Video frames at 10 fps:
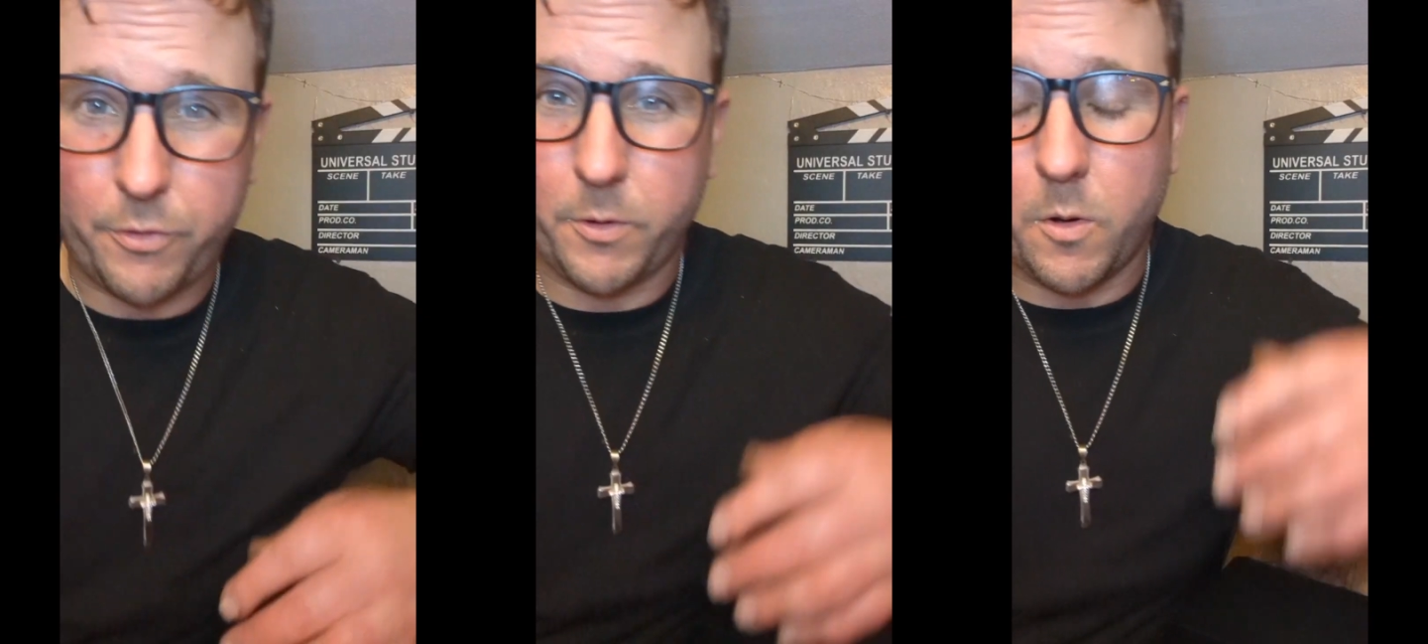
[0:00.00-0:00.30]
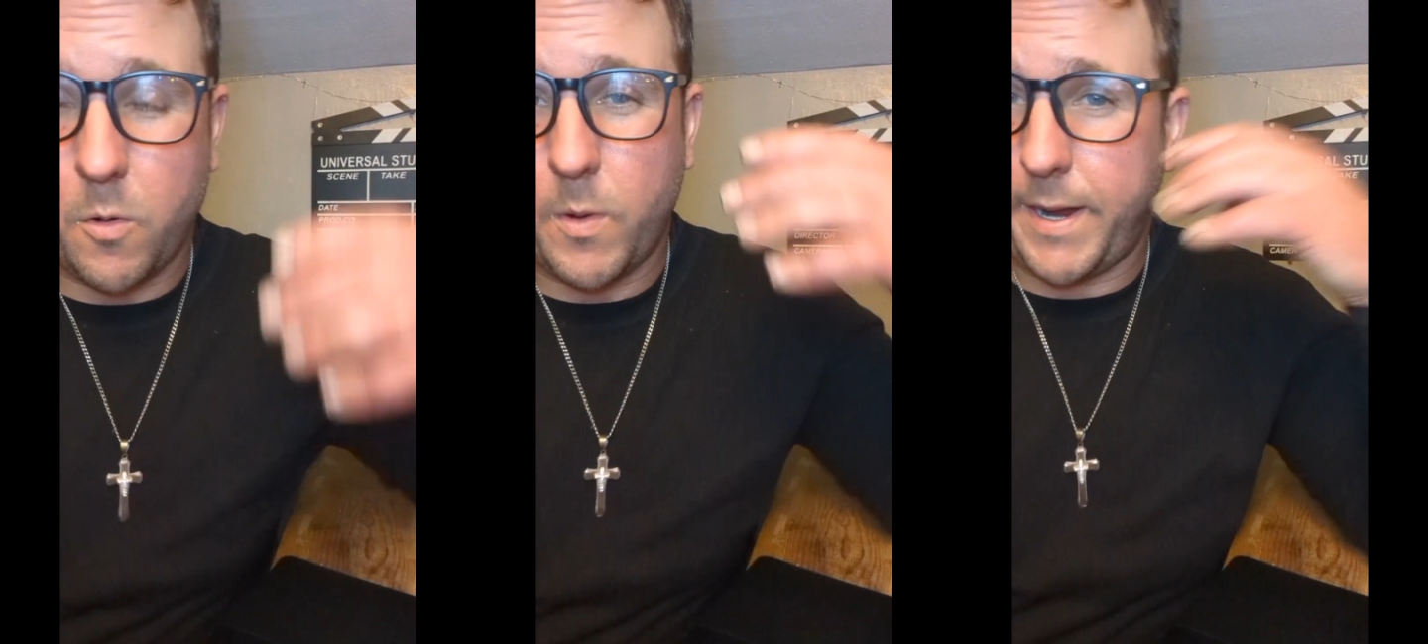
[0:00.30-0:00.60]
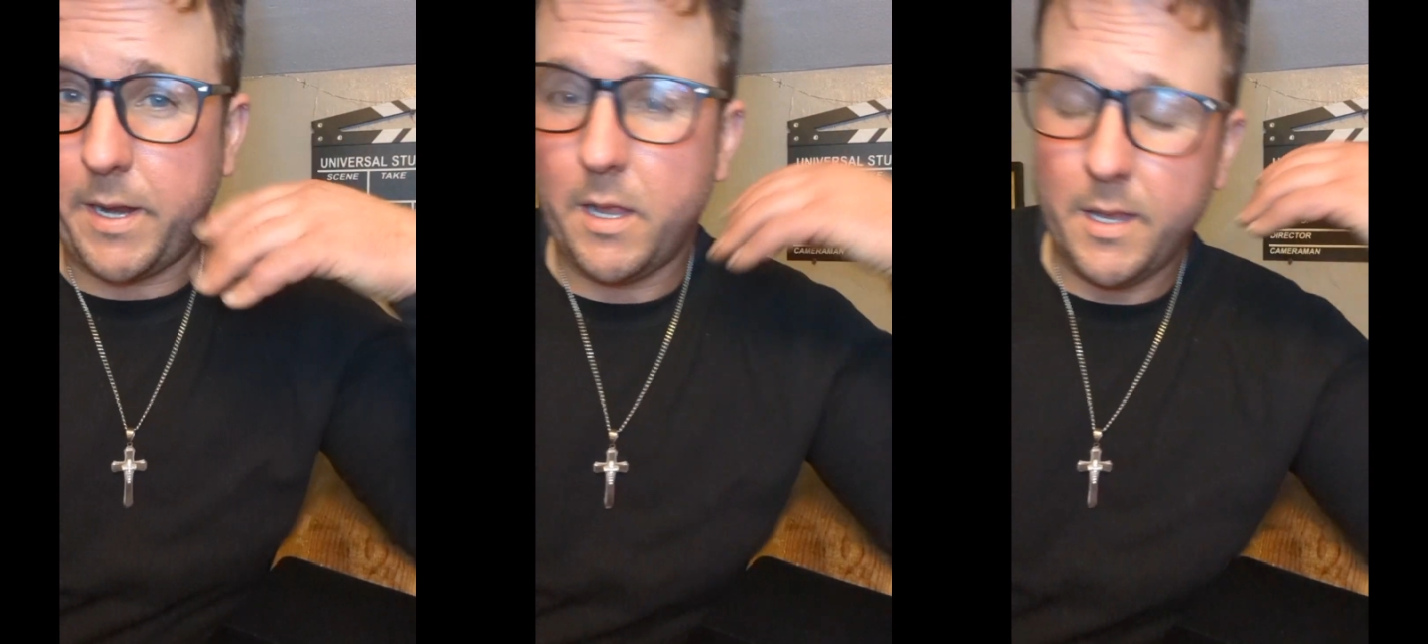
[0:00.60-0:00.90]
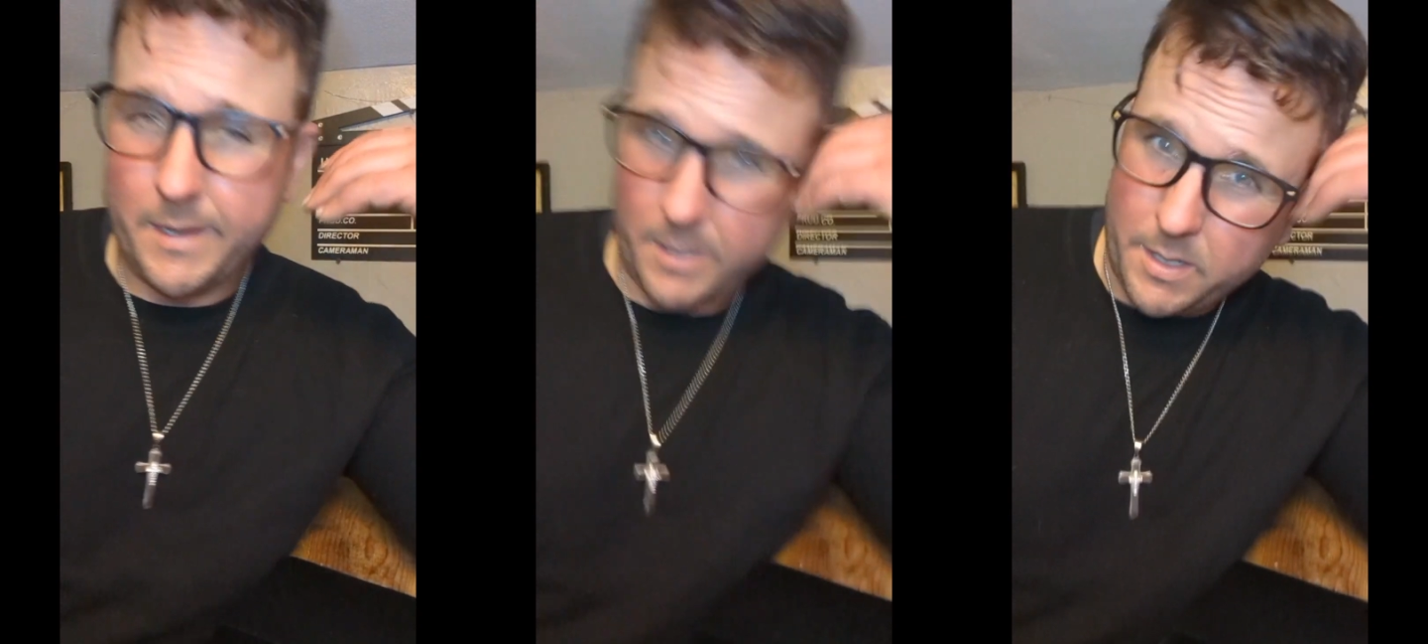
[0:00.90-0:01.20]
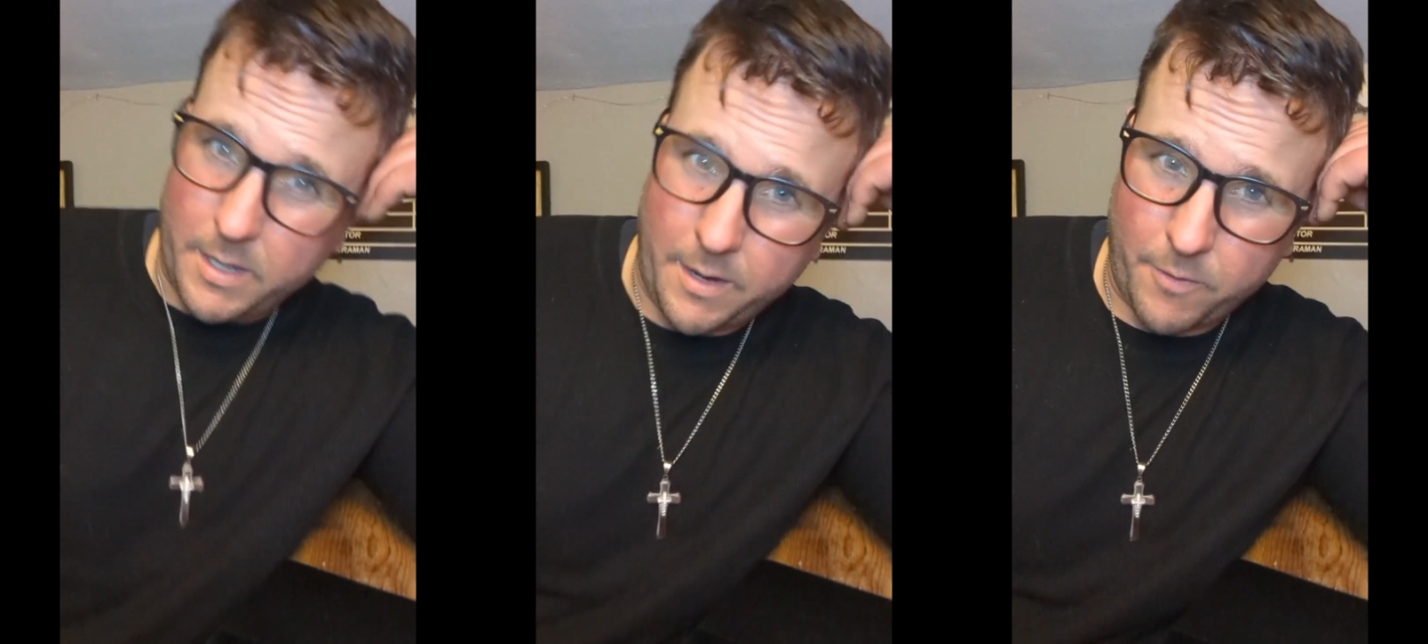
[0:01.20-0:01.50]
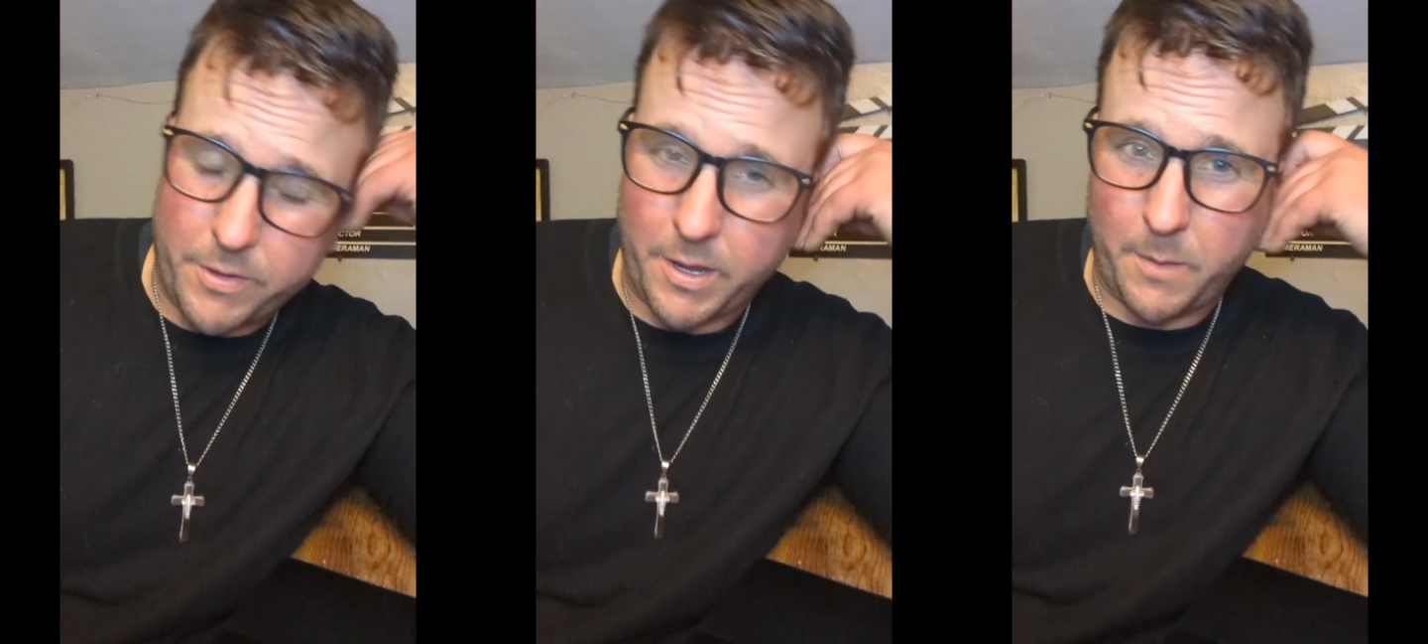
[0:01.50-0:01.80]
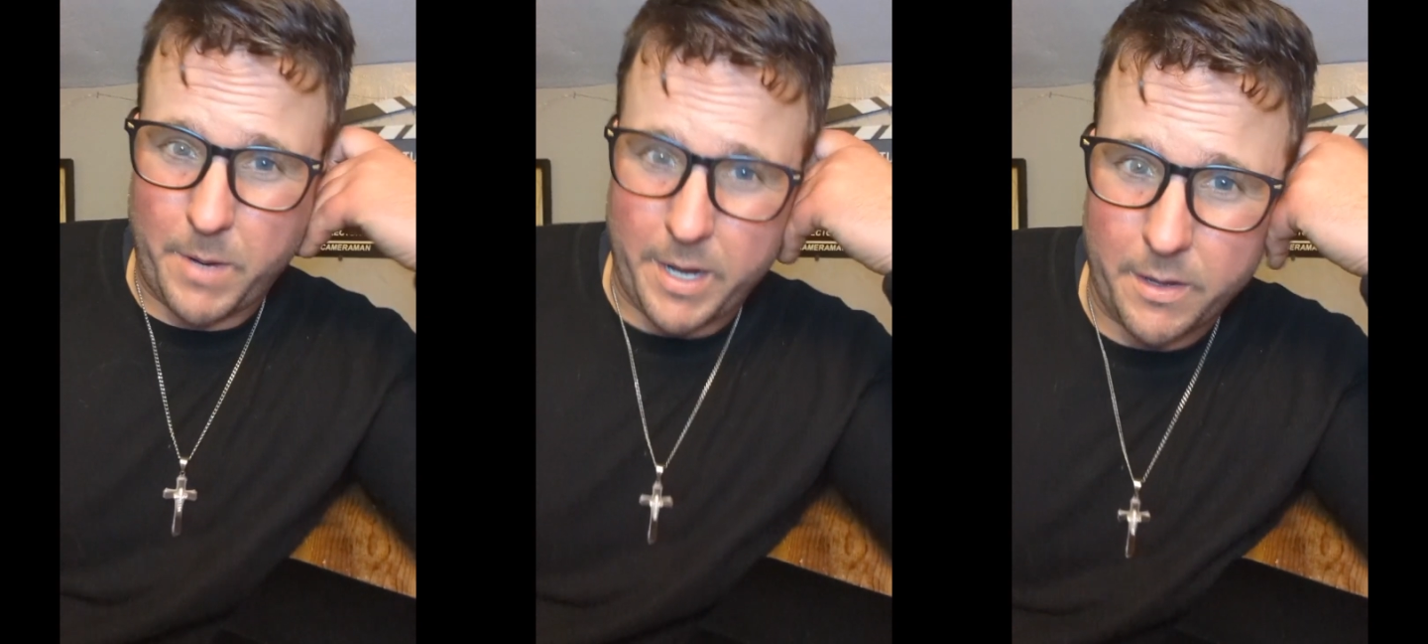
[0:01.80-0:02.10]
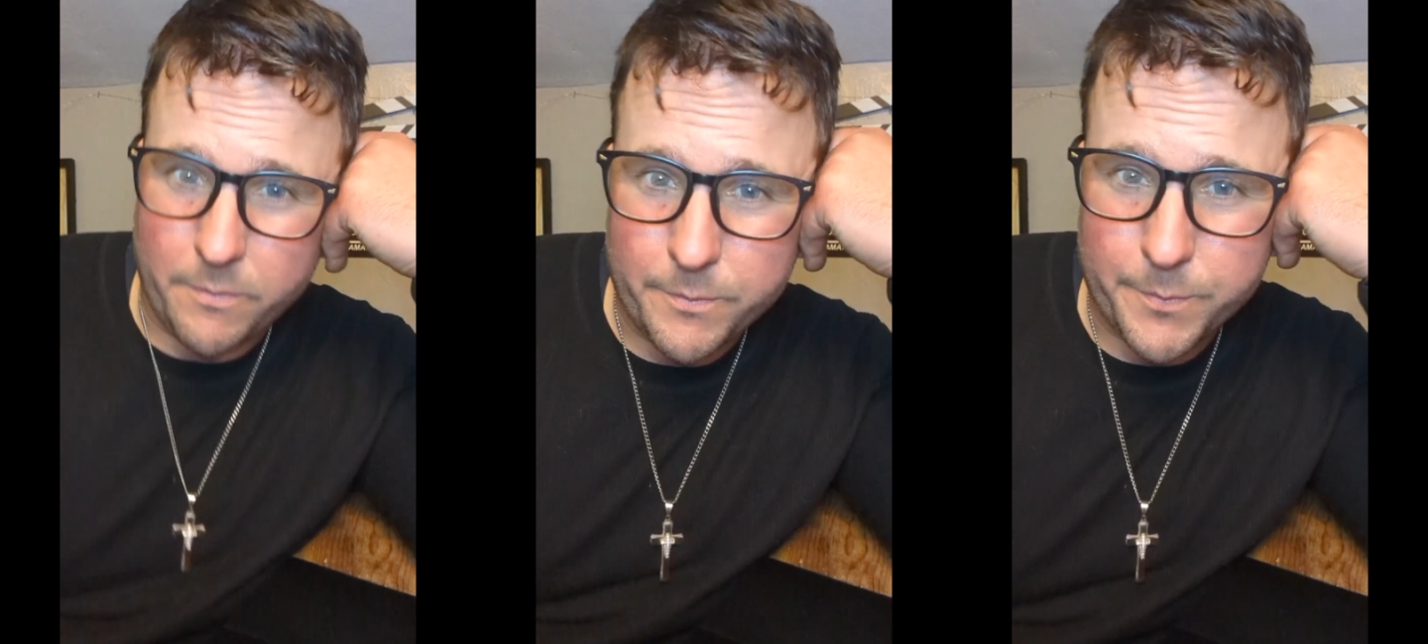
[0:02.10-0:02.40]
will go away. Every time I